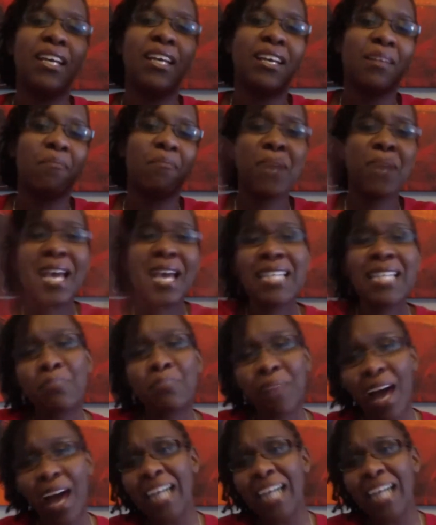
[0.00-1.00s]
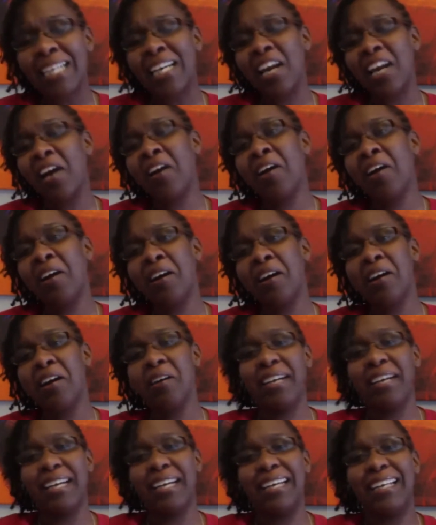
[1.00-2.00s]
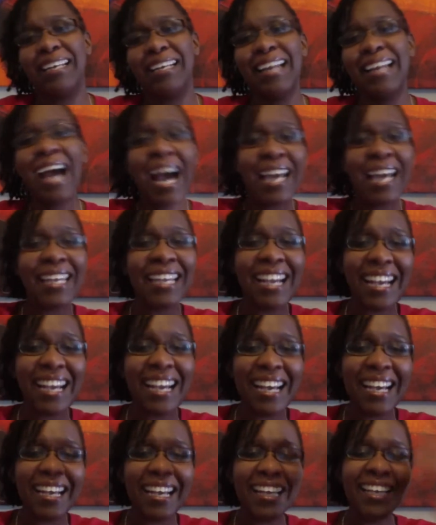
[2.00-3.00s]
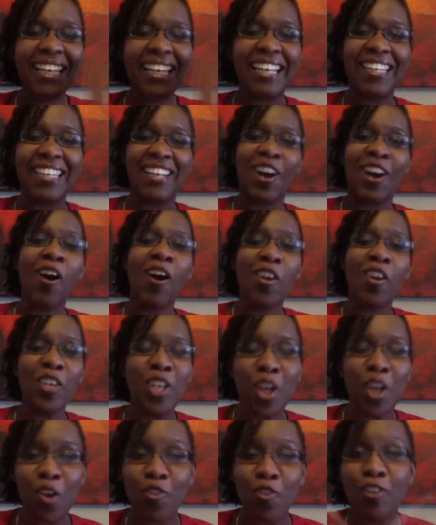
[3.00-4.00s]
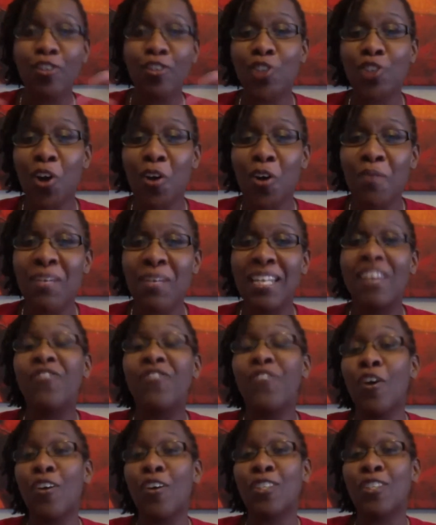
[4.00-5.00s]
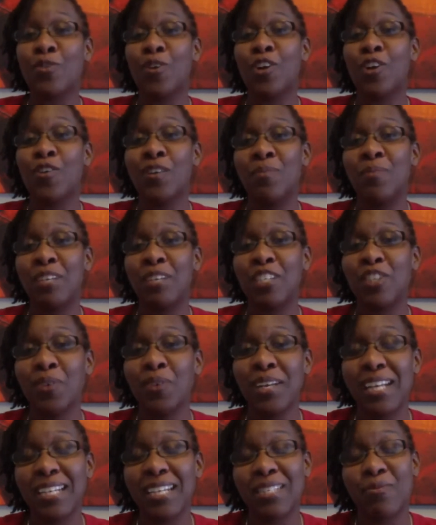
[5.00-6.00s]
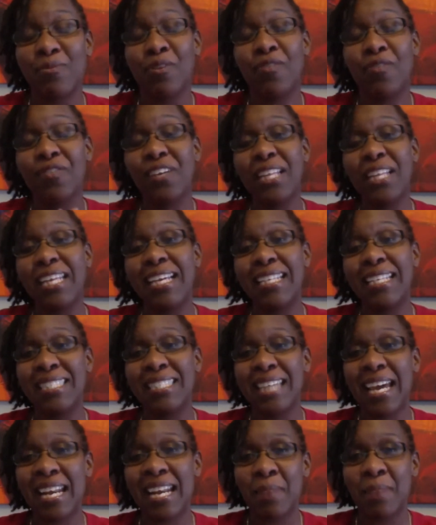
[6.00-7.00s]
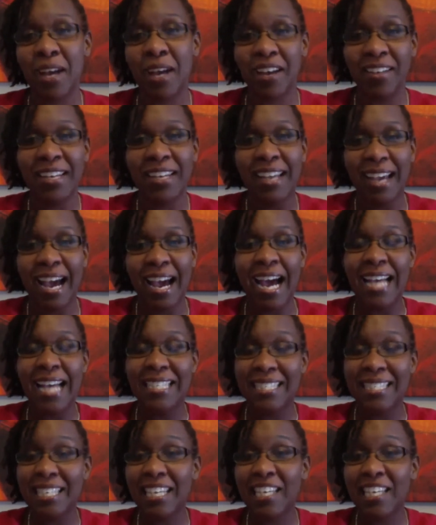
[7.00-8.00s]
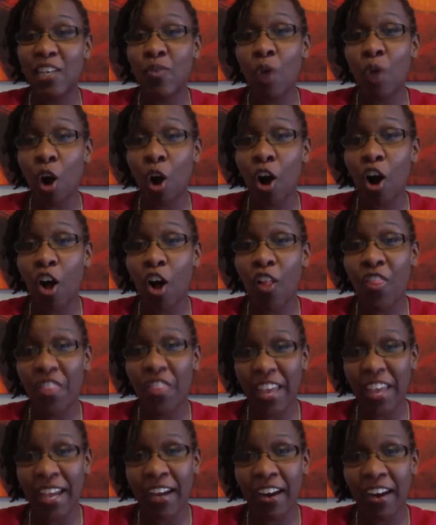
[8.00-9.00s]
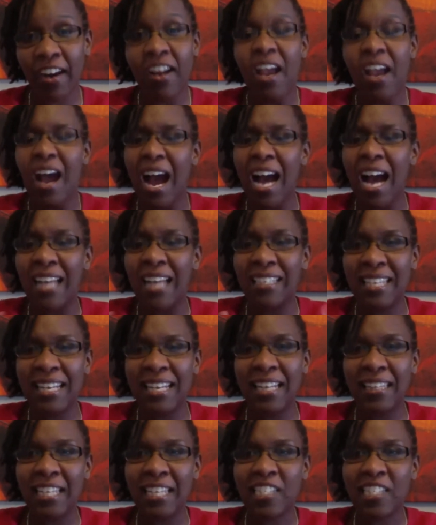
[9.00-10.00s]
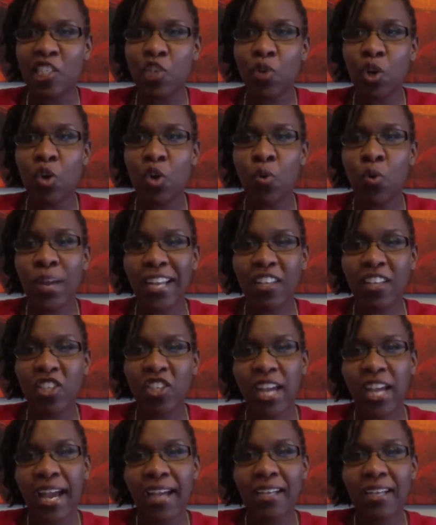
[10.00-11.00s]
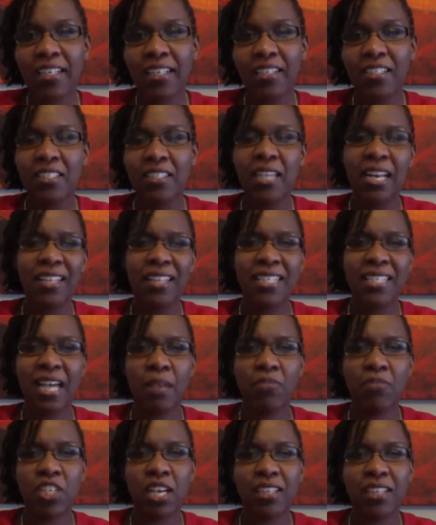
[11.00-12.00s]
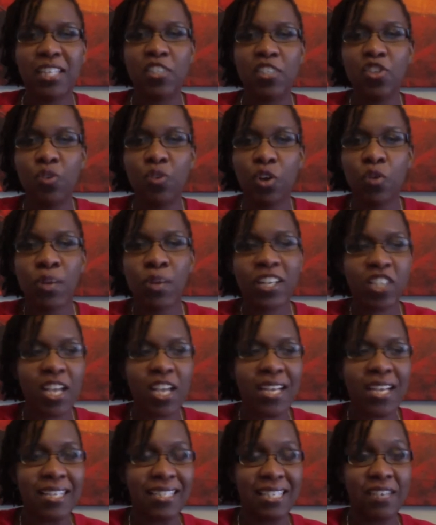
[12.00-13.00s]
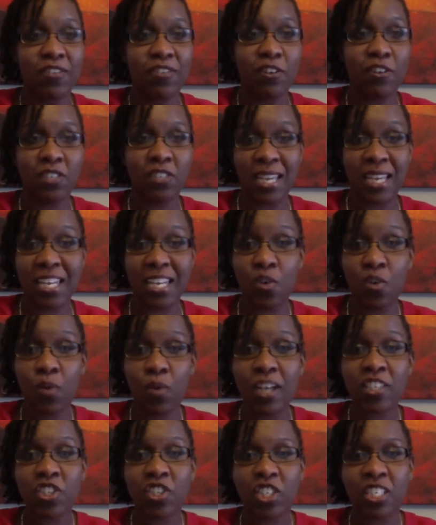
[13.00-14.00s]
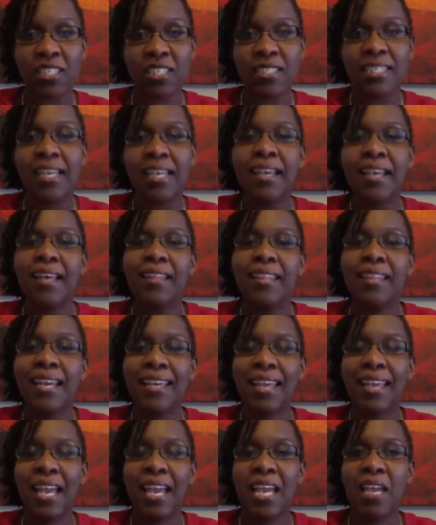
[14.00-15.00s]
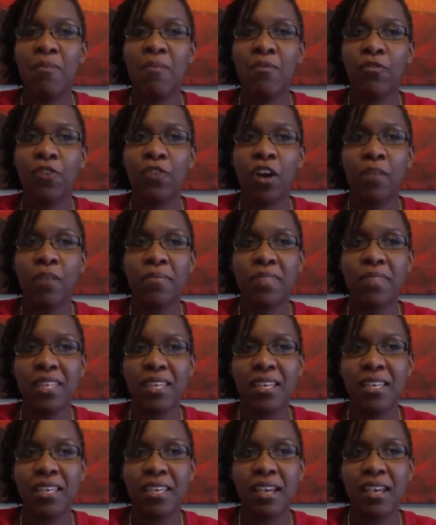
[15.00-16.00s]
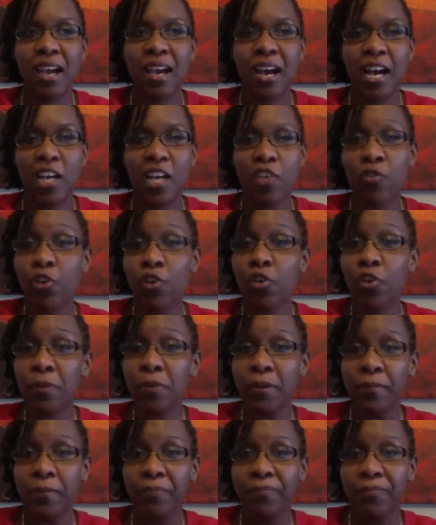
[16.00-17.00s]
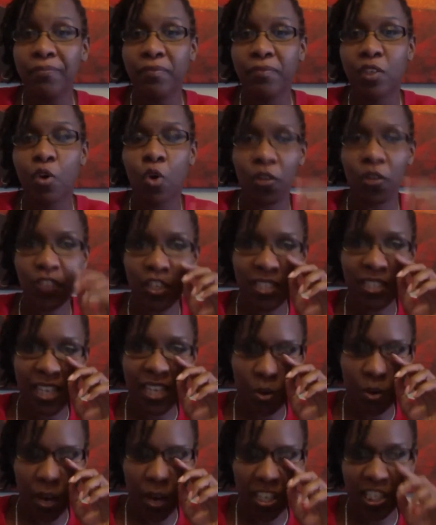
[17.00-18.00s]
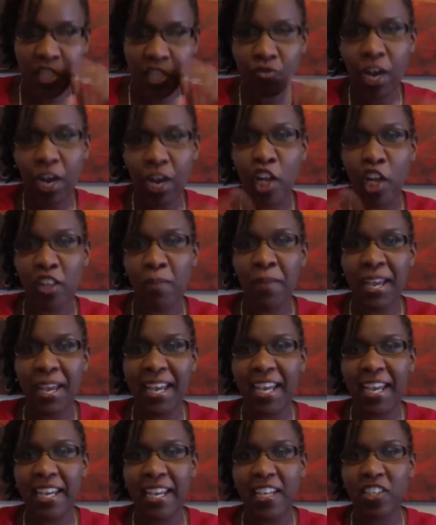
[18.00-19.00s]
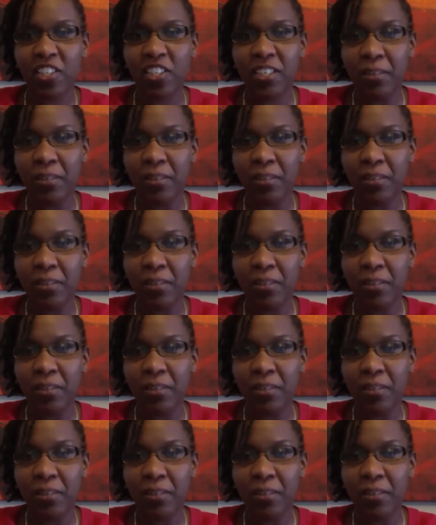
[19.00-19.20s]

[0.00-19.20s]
Bess Blanco, and Nadia, and the whole, there's so many folks who are going to be joining us, and we're really excited about seeing you all there. Nina, let's do a quick check, just kind of time check. Let's do a quick check and see if there's any questions that came from the group, or if there's any questions right on the page.